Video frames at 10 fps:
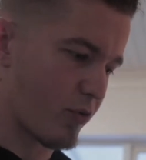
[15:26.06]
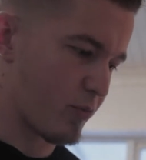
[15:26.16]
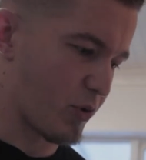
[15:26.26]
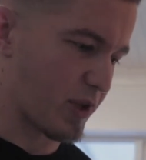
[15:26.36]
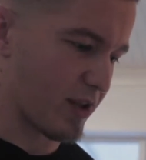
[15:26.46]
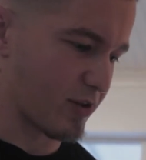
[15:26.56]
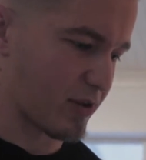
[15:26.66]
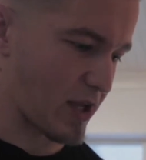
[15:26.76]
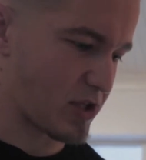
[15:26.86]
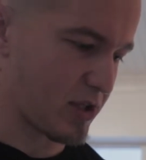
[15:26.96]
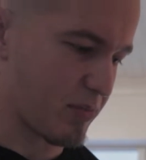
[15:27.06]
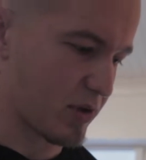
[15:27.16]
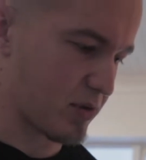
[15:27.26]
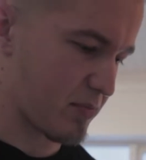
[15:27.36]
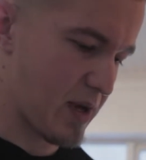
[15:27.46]
potato touching the
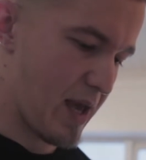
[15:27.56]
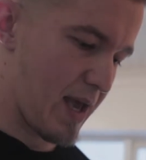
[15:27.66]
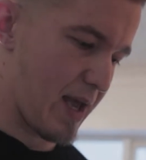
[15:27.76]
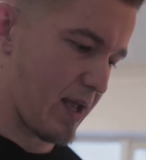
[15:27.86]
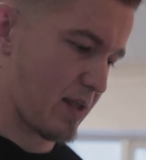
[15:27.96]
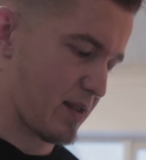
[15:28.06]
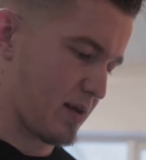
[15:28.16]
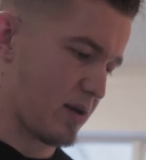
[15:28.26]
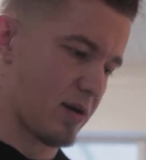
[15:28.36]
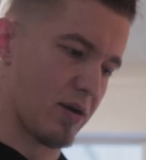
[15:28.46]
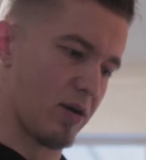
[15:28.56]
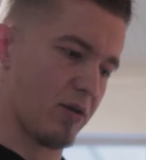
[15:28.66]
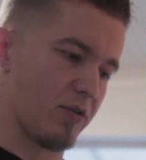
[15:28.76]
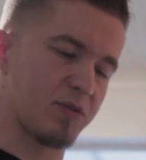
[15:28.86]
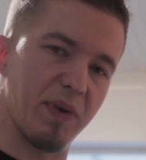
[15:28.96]
bottom, and a lot
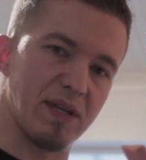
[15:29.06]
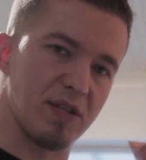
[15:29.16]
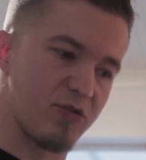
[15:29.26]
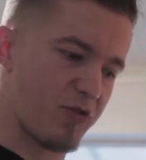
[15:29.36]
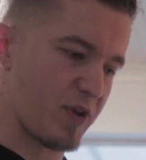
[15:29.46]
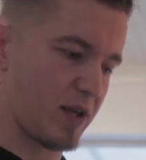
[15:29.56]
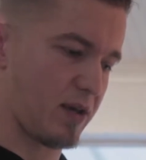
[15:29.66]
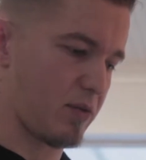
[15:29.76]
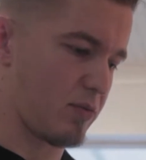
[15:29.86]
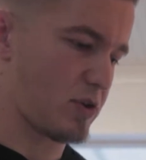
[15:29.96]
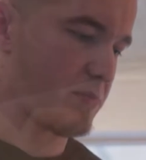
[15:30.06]
of space is free, which